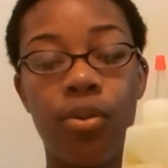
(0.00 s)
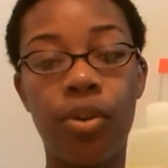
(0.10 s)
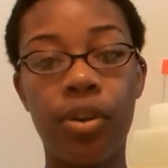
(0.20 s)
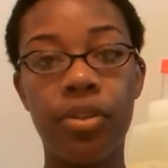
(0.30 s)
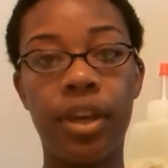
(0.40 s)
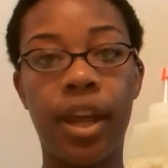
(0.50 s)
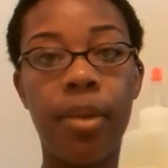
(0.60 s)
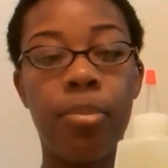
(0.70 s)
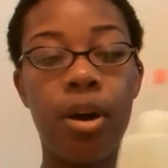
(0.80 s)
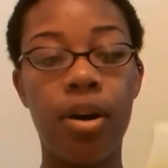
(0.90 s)
Oil that I
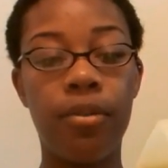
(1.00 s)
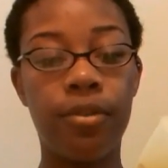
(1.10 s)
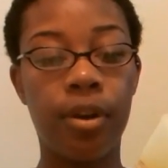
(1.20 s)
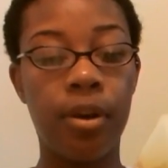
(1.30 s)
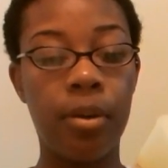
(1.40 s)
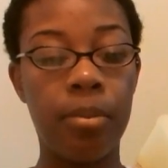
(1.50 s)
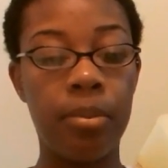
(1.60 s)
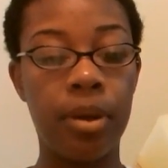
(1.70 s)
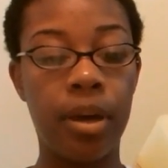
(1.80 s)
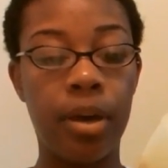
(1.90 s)
bought from